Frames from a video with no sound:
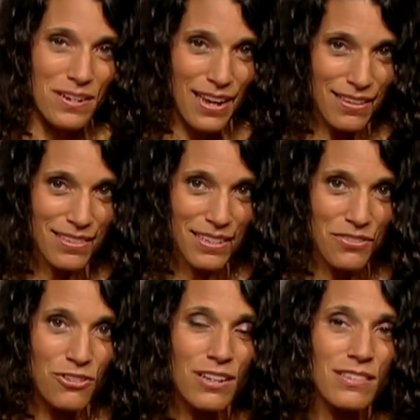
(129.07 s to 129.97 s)
yes, the
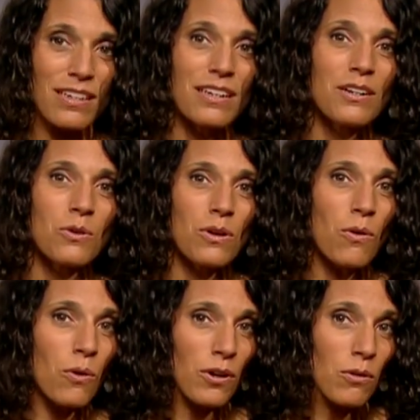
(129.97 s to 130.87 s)
Afrezza or
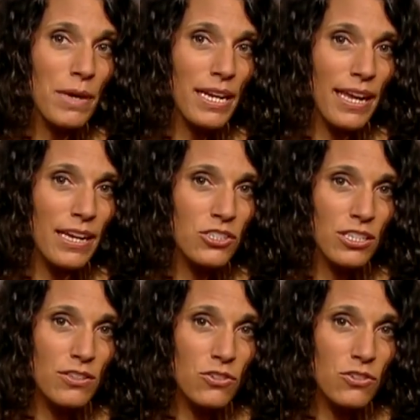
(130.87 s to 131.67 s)
oral medications.